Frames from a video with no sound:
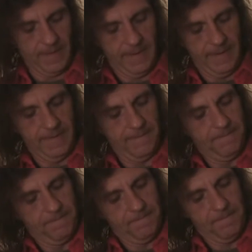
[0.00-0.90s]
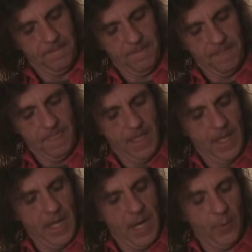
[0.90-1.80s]
Around
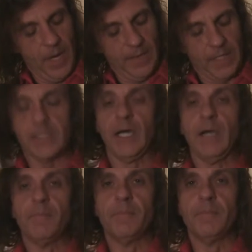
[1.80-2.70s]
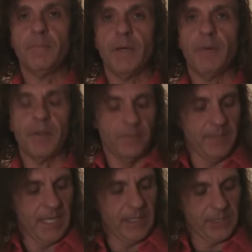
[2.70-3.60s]
that time, my mother
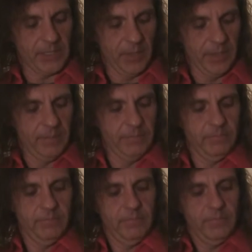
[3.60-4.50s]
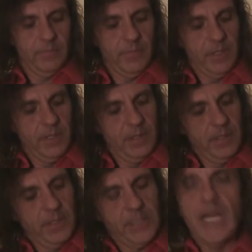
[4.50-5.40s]
began sewing
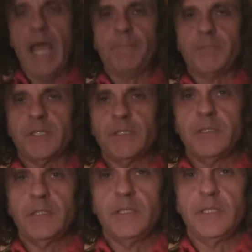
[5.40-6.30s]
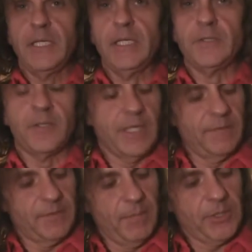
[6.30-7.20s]
snaps into the
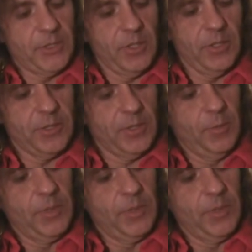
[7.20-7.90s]
cuffs of my shirt so I